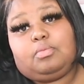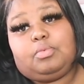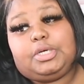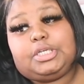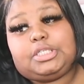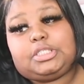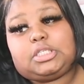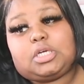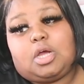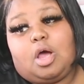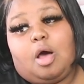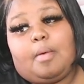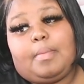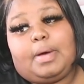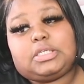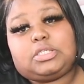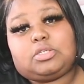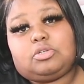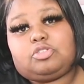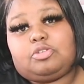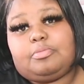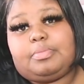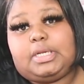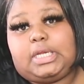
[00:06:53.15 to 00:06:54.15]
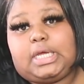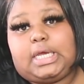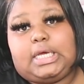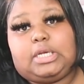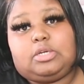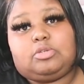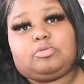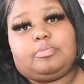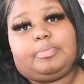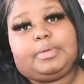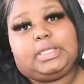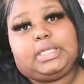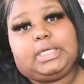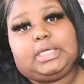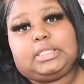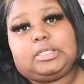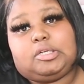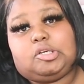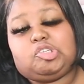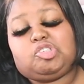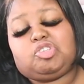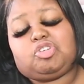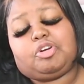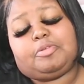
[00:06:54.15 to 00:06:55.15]
which all my social media handles will be linked
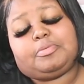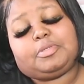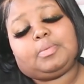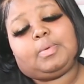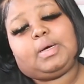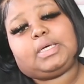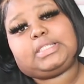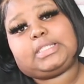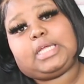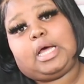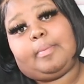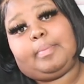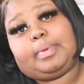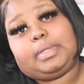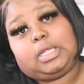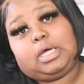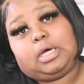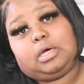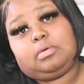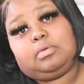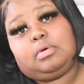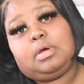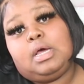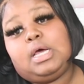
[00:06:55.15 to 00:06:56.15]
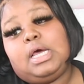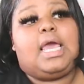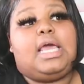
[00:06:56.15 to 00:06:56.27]
in the description box down below.